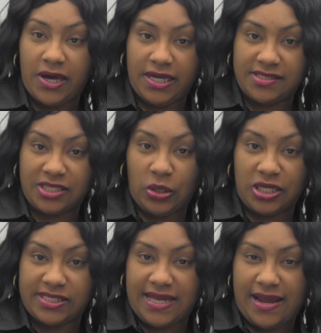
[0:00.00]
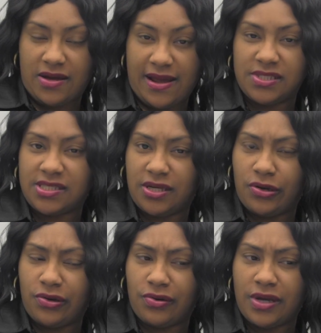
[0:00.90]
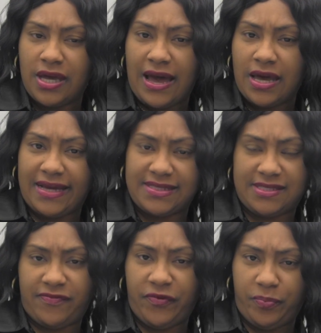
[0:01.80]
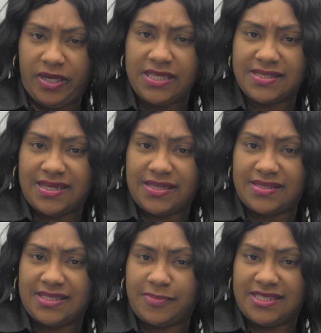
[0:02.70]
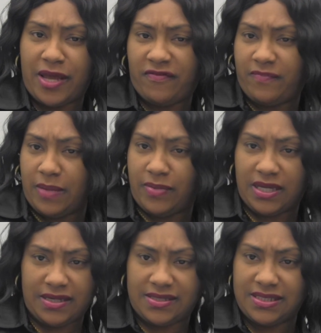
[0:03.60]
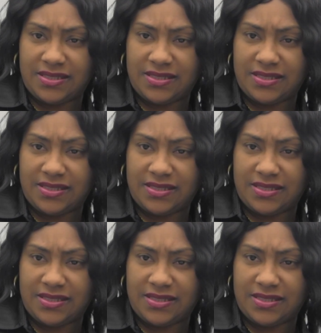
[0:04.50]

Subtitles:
But it's closed down. So, as for business, it's part of my blood.